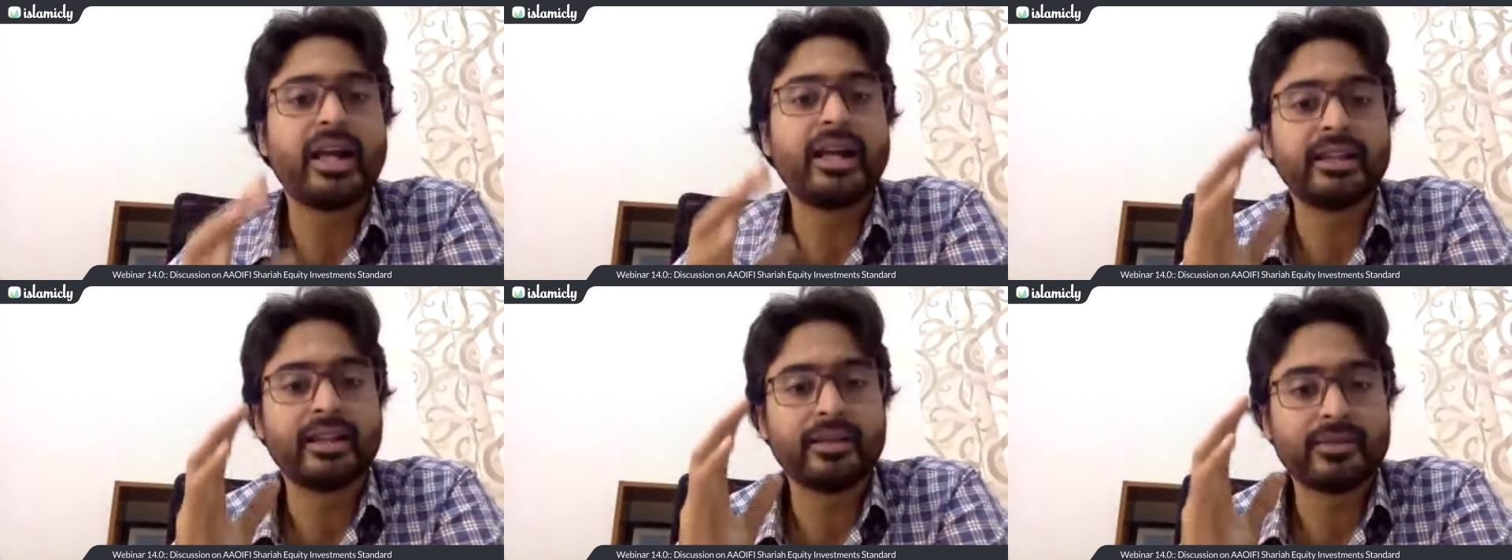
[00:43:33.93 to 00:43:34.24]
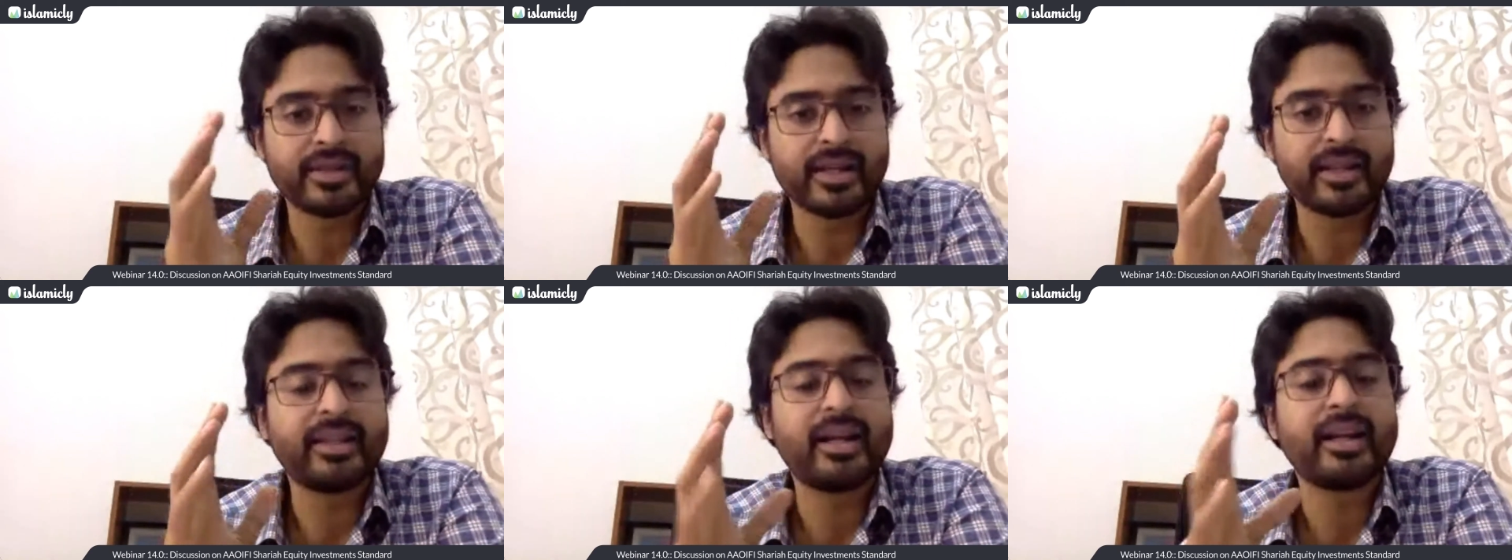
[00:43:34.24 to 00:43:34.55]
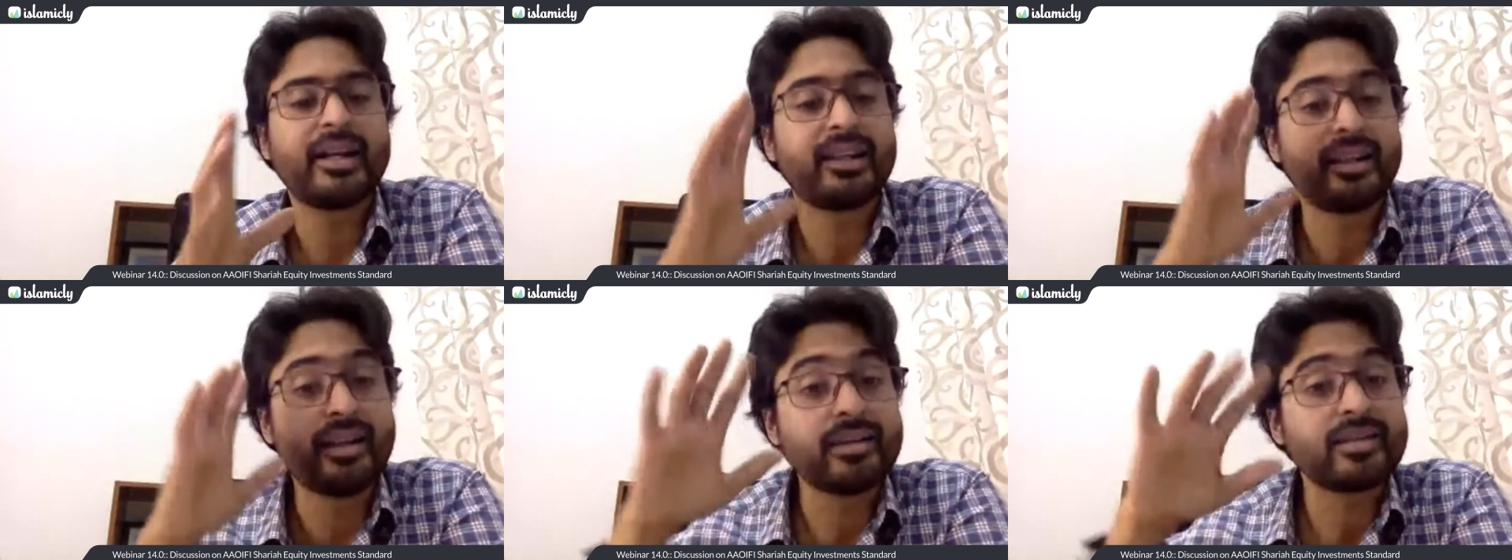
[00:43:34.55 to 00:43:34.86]
and they've said
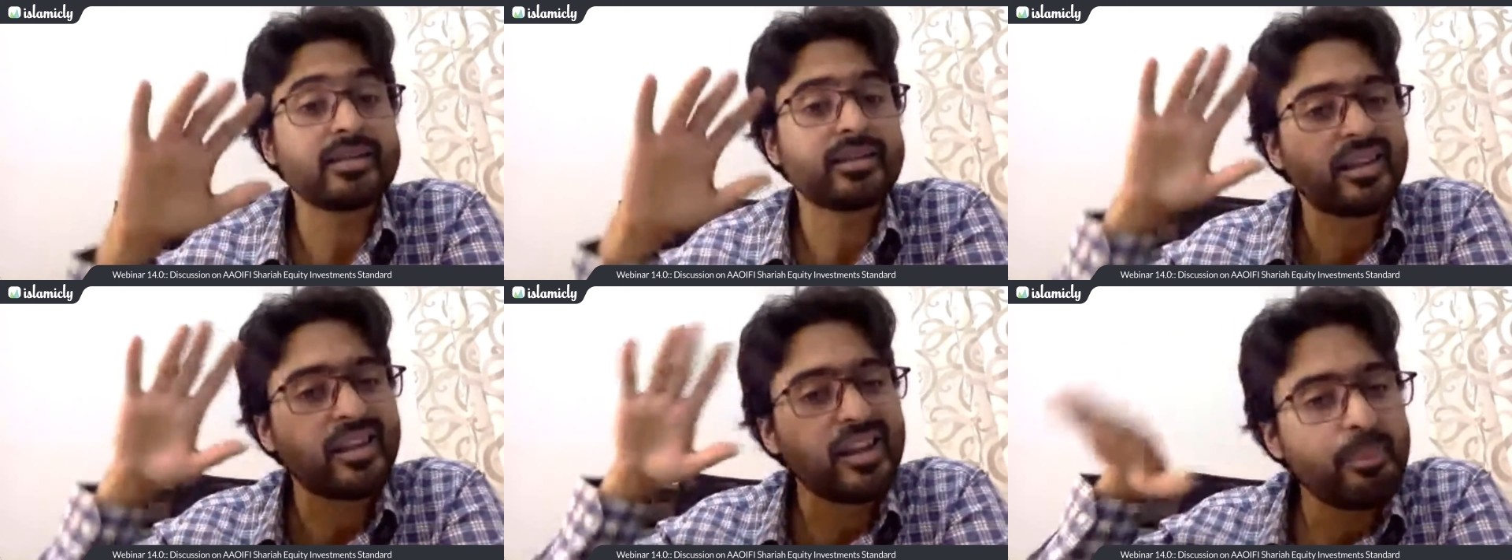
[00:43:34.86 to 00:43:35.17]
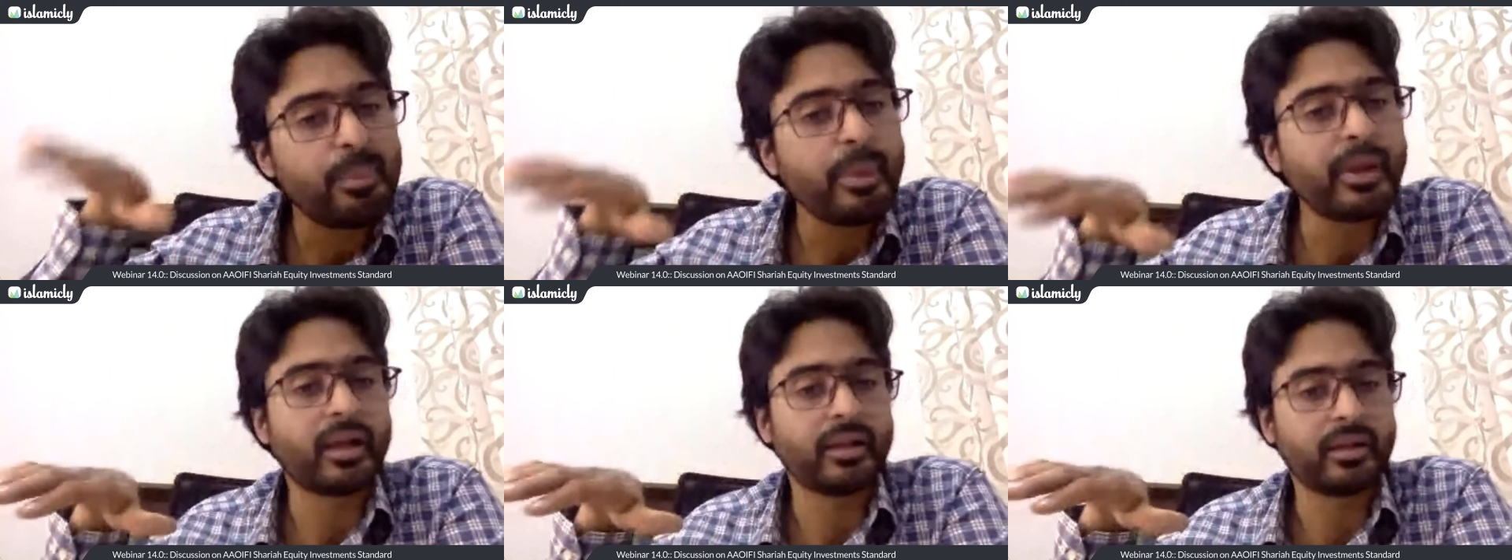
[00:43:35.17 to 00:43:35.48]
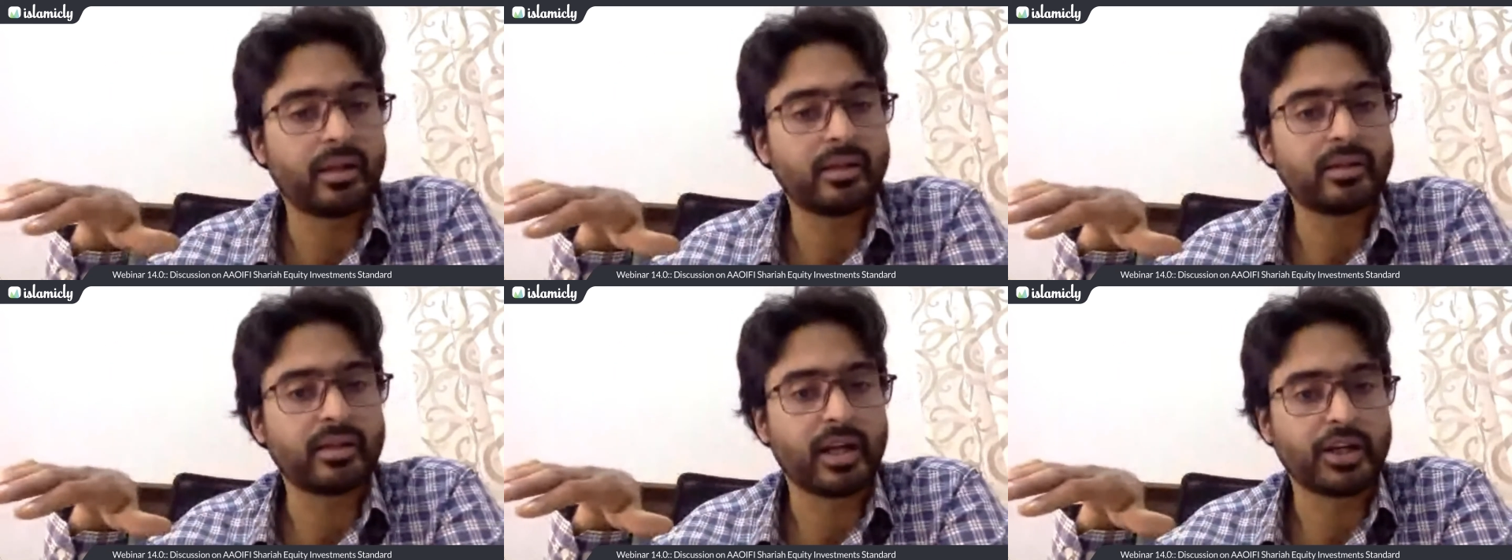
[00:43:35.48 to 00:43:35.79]
that let's keep it under
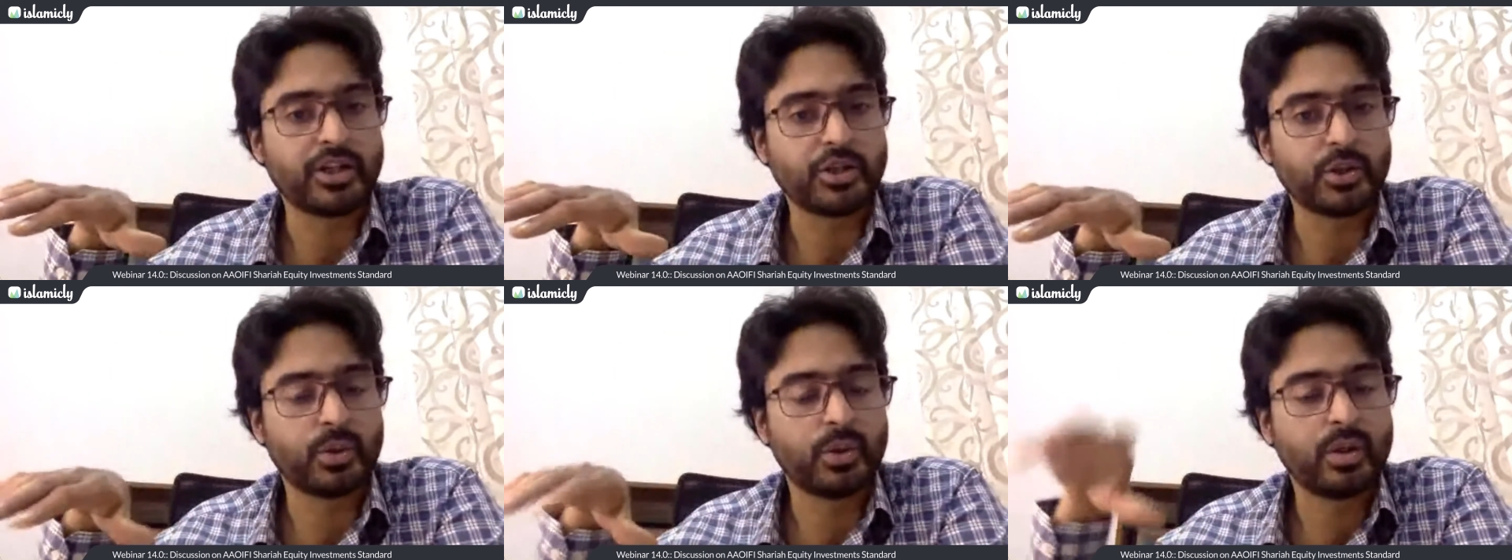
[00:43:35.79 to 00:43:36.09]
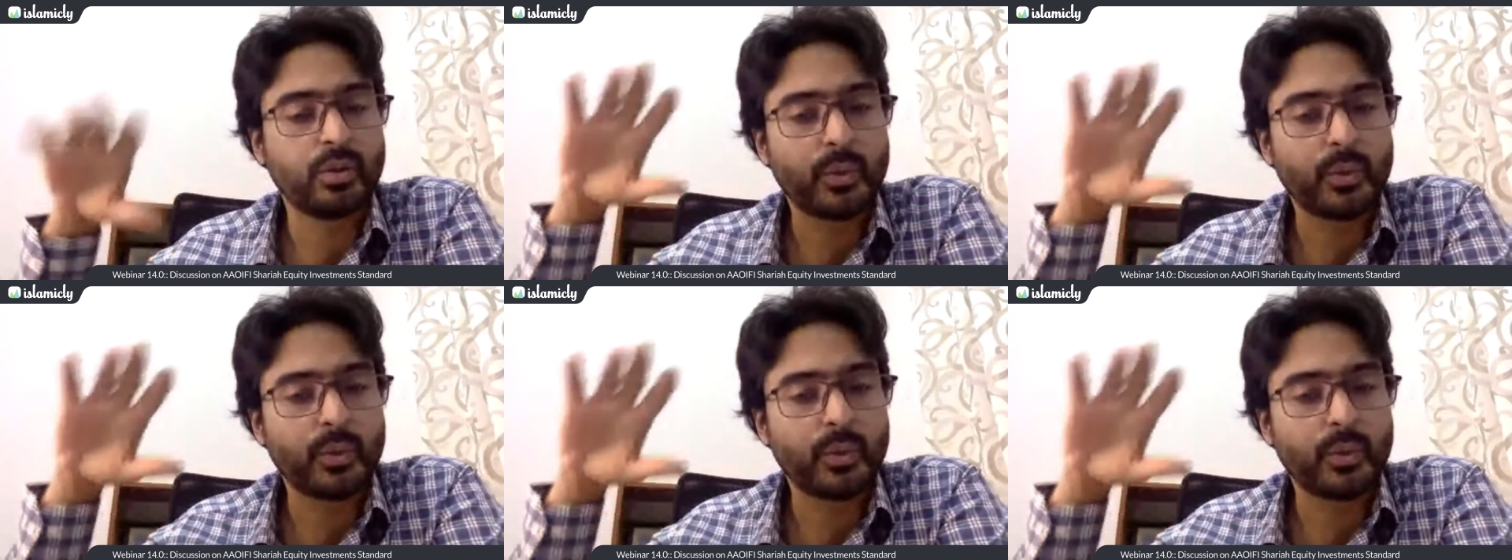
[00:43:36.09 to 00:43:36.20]
a threshold,